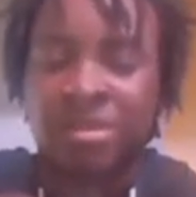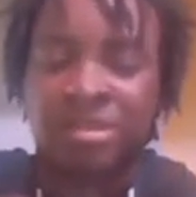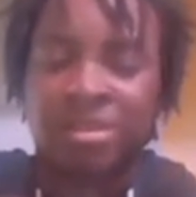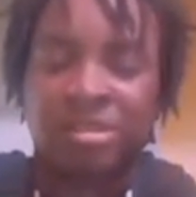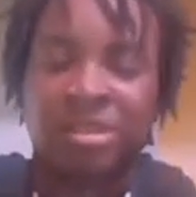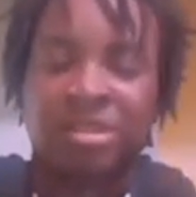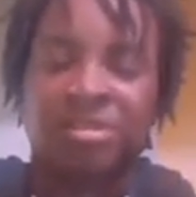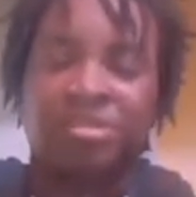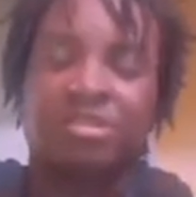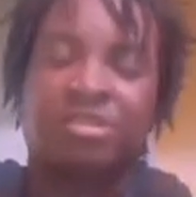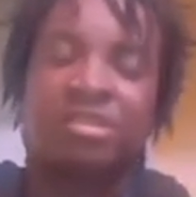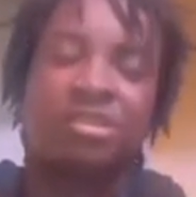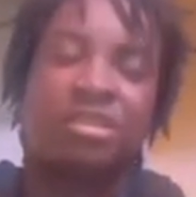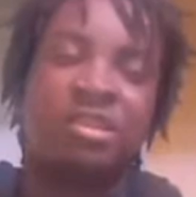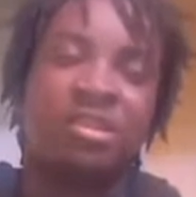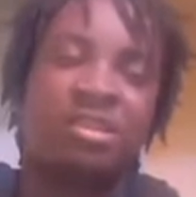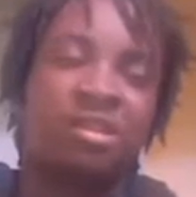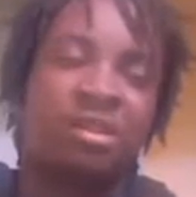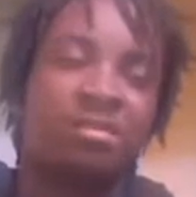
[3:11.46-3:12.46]
the other things
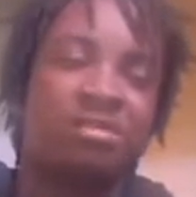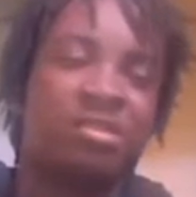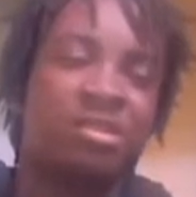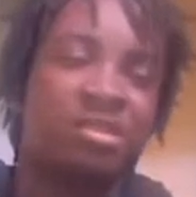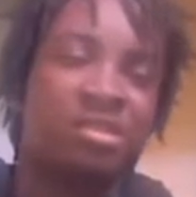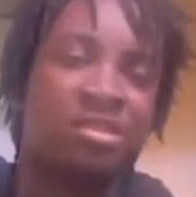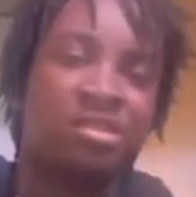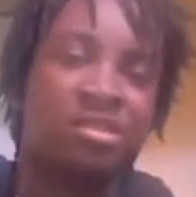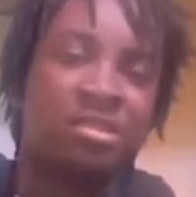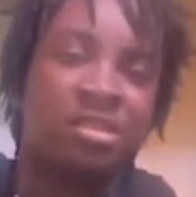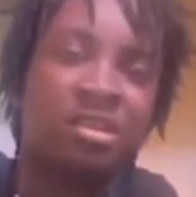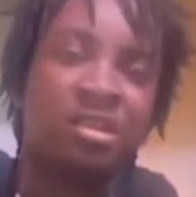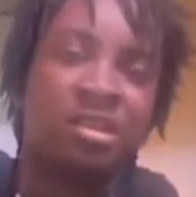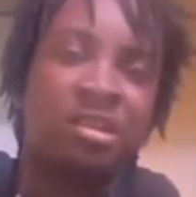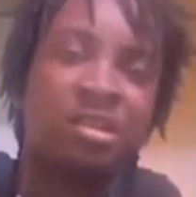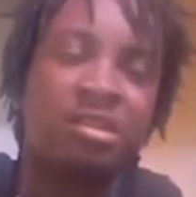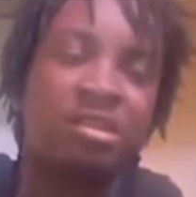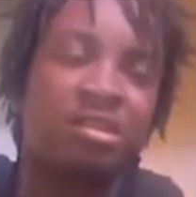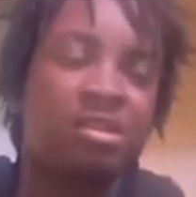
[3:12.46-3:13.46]
that come with this
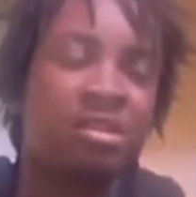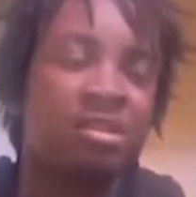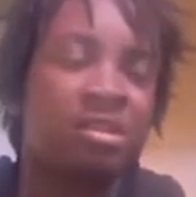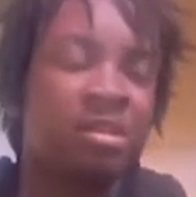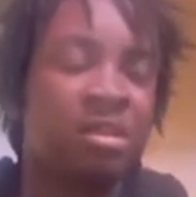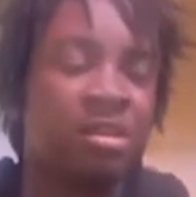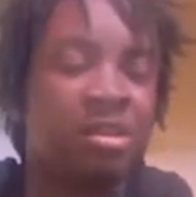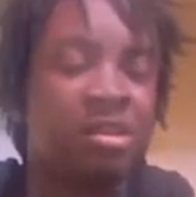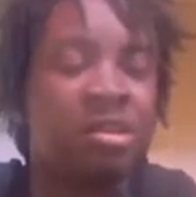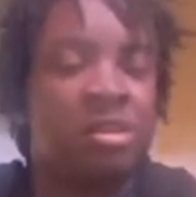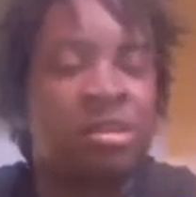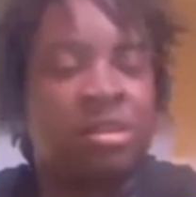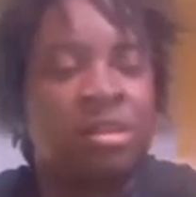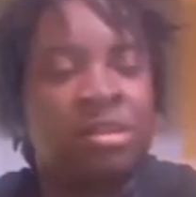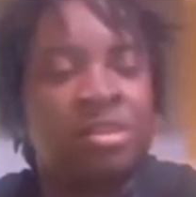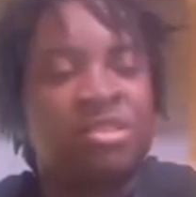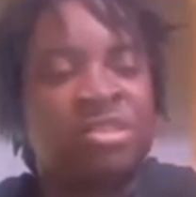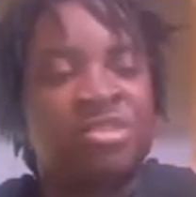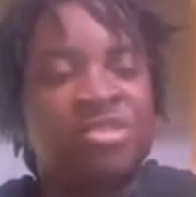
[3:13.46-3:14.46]
kit,
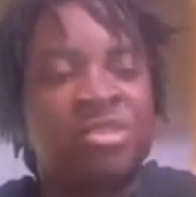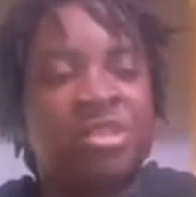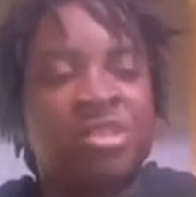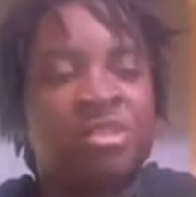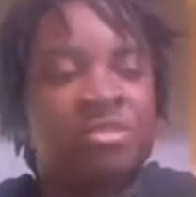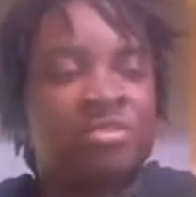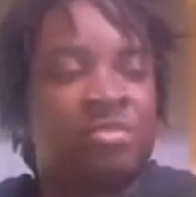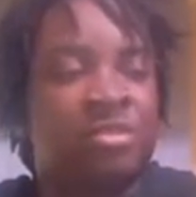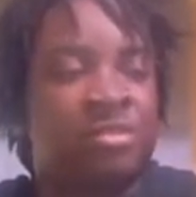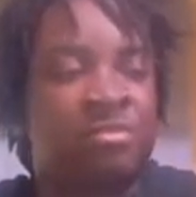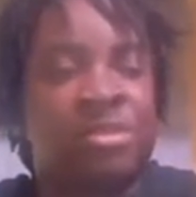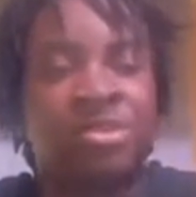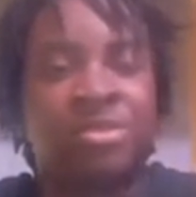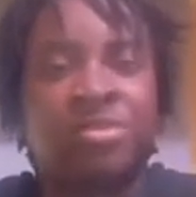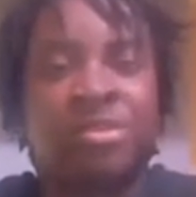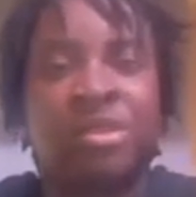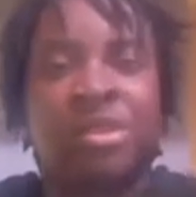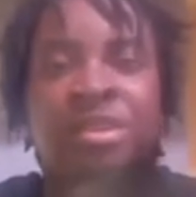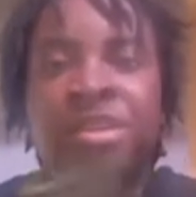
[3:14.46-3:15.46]
you get a
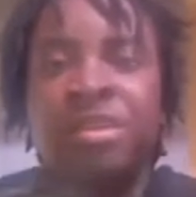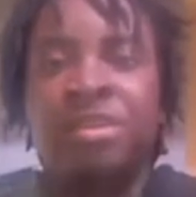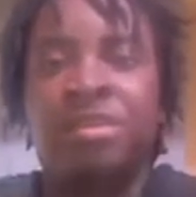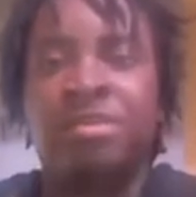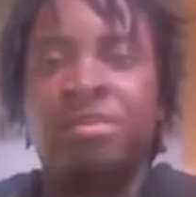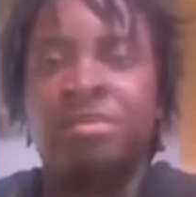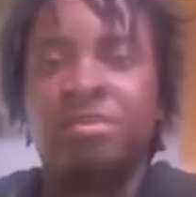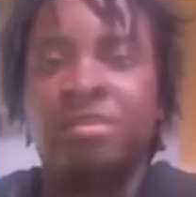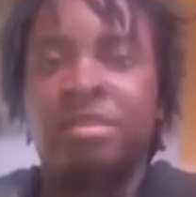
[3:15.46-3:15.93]
remote here.